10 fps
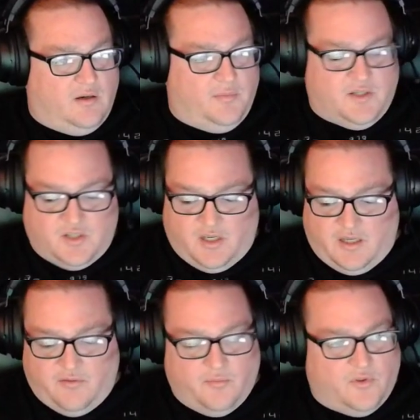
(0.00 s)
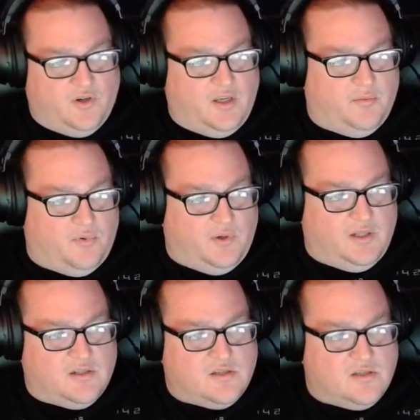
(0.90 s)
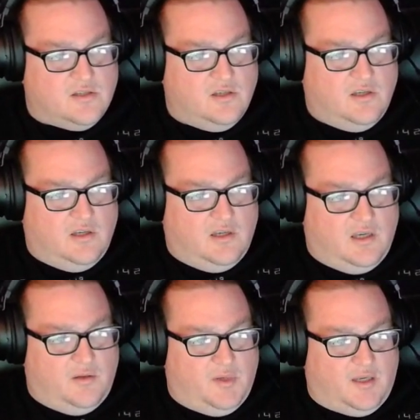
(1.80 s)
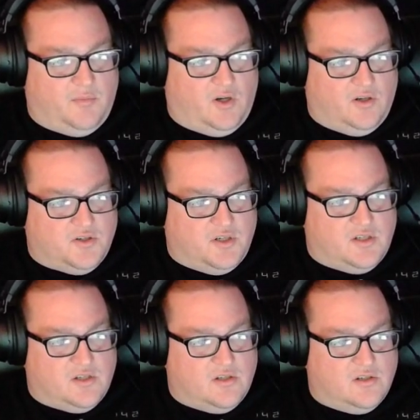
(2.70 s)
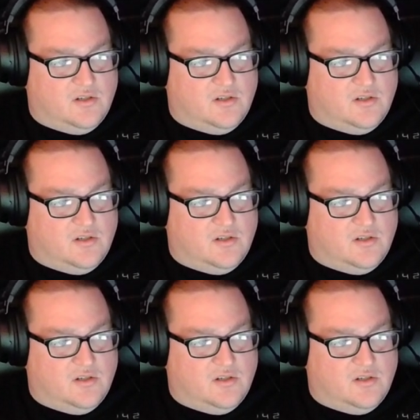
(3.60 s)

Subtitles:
I'm just gonna give him 30 hit points and make him conscious.